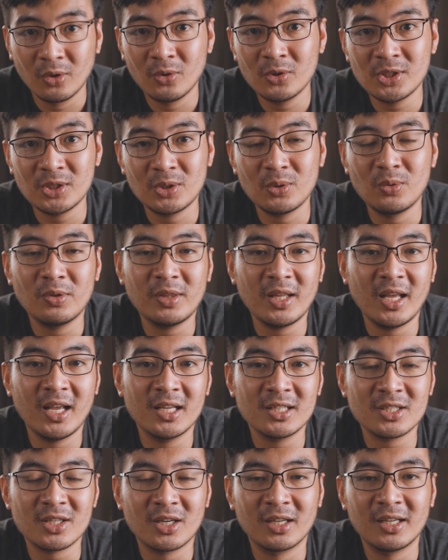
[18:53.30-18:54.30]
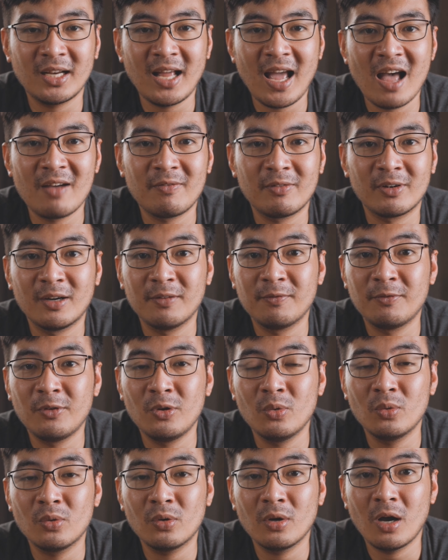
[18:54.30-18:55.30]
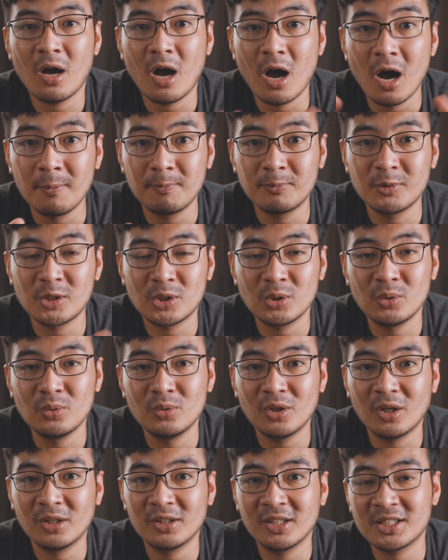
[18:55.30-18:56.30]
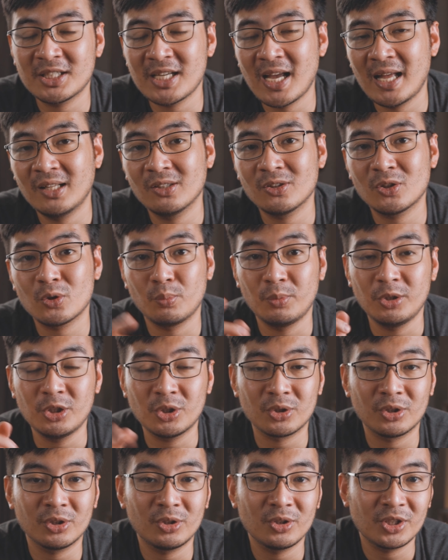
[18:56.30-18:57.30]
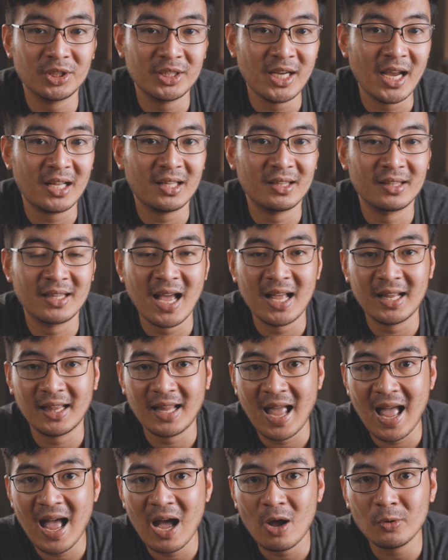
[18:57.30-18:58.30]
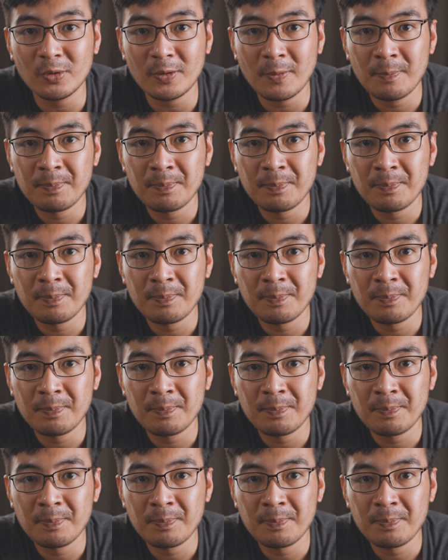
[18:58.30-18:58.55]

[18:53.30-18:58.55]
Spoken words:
Those two things are gonna have a review up soon on the channel, so be sure to check that out.